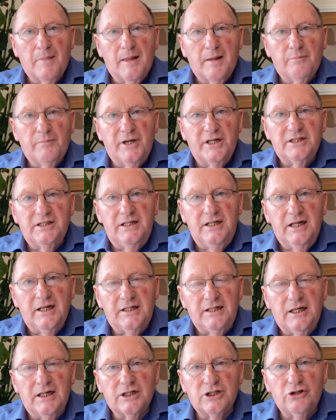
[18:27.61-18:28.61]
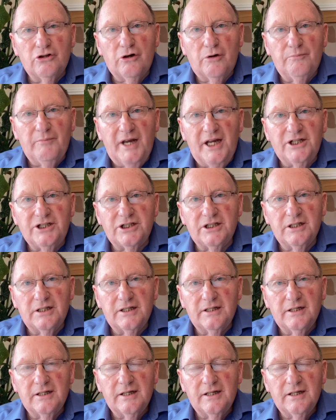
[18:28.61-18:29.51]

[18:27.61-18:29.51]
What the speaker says: But his deity is not mentioned.